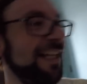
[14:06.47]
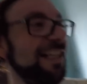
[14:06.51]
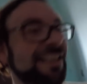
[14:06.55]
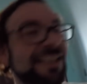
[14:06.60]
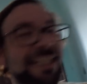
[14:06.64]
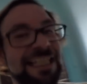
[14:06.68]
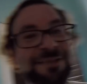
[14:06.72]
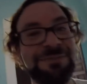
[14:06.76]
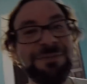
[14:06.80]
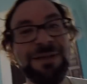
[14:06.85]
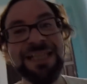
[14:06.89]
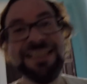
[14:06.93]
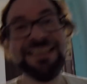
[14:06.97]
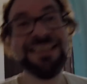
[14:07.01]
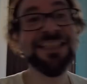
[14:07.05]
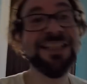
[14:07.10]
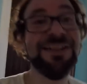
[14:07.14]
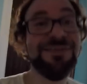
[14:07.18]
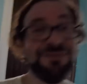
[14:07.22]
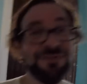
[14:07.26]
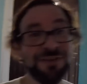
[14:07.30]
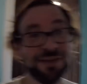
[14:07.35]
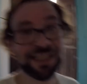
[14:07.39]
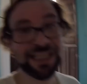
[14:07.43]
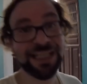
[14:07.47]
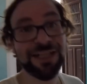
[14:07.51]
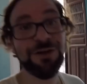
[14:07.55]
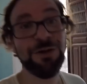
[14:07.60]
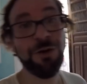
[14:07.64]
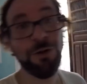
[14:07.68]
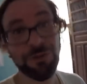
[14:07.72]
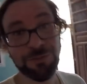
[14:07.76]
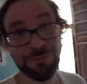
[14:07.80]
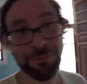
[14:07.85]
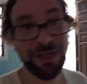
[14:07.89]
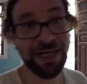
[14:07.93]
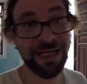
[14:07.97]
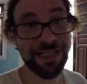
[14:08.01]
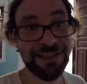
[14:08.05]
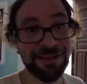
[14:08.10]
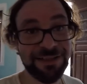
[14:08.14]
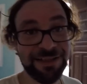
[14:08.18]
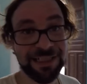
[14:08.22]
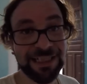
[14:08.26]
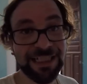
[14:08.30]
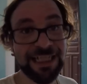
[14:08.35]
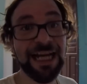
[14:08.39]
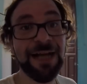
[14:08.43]
this place is a fucking gold mine,
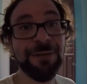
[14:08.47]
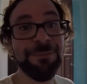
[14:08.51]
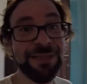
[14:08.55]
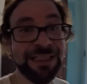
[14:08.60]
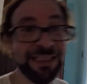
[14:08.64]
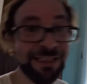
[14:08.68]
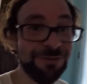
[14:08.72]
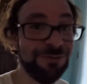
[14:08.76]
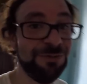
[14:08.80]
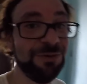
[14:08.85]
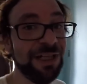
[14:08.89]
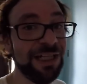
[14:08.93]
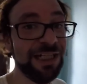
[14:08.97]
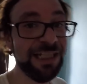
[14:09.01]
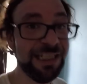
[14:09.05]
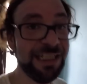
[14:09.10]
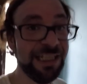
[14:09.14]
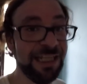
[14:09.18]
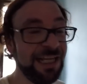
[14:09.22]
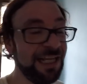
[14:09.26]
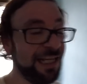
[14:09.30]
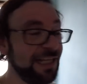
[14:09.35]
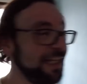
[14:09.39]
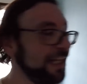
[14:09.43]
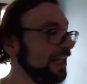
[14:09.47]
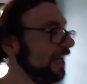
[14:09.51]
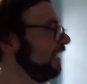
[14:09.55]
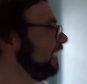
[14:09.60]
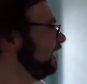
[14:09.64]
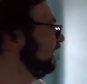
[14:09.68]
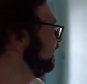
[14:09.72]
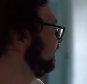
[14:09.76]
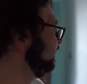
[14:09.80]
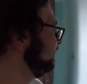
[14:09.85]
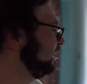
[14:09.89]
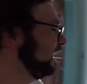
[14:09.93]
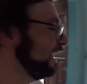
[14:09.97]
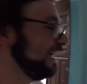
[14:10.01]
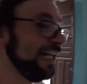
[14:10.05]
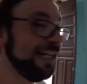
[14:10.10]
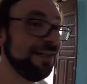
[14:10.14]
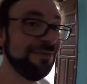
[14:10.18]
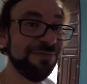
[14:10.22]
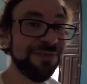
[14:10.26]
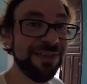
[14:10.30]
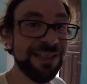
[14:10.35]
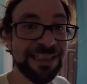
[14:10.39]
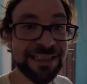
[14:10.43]
right? I mean, really. And I got
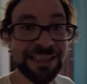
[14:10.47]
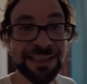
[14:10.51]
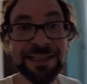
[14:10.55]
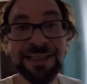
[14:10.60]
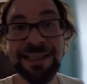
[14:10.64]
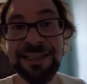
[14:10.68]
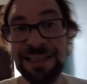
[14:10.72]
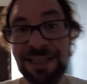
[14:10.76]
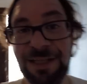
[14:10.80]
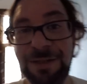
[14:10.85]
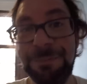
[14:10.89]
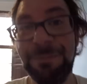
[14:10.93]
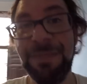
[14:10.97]
a feeling that uh,